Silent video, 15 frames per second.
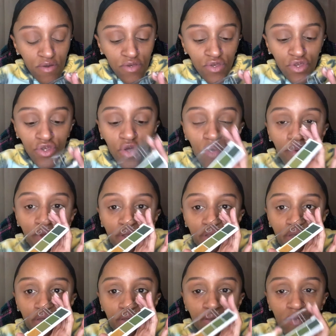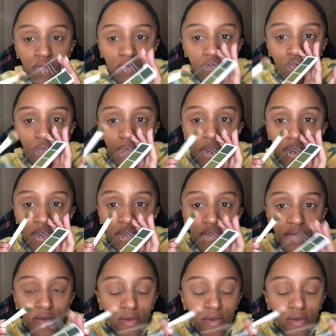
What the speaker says: So pretty, right?